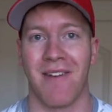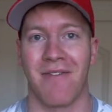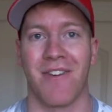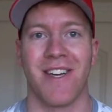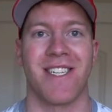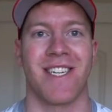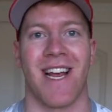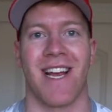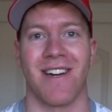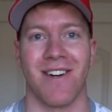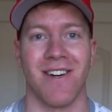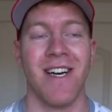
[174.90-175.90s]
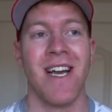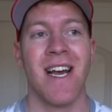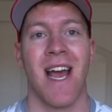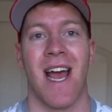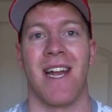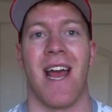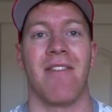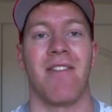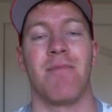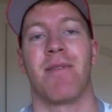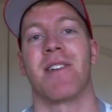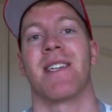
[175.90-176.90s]
every channel and
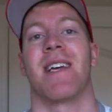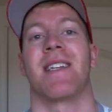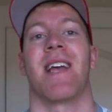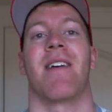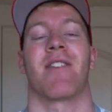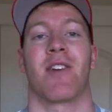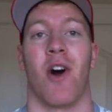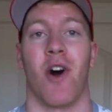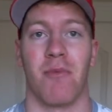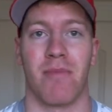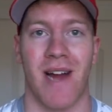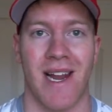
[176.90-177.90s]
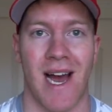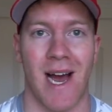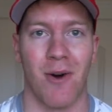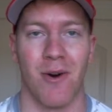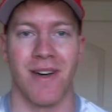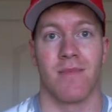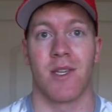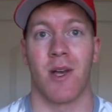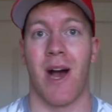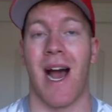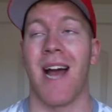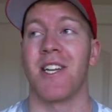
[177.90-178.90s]
every person that's ever called Brad out.
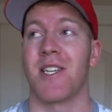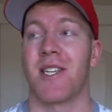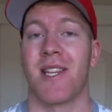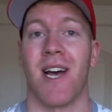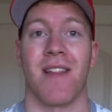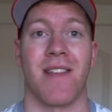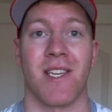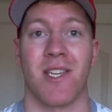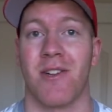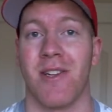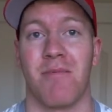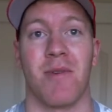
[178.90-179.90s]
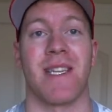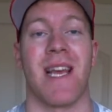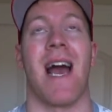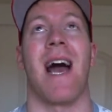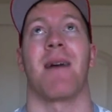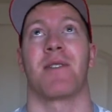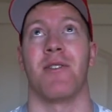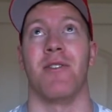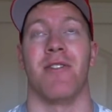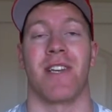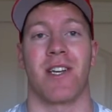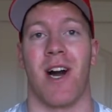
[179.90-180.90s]
So I just thought this clip was absolutely